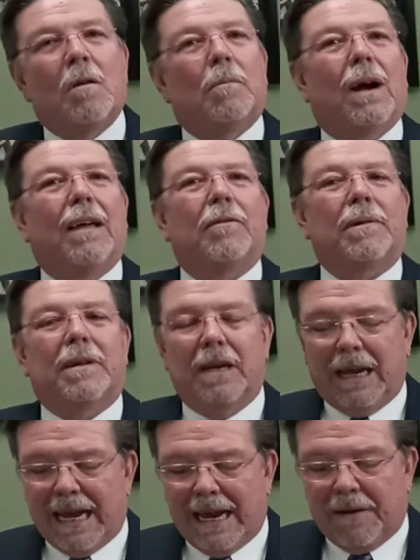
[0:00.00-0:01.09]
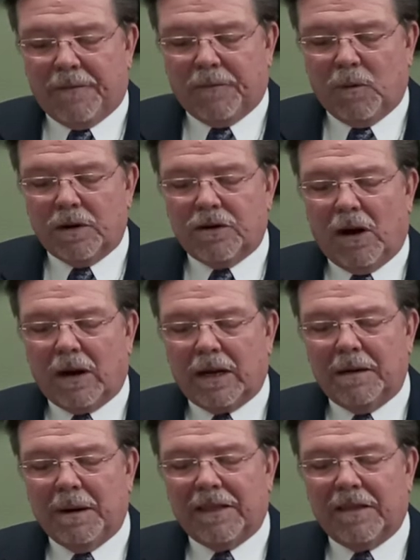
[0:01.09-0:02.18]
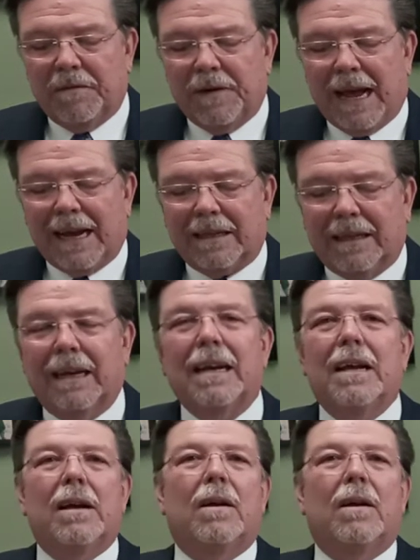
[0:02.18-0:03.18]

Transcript: Brethren, today we're talking about the fact that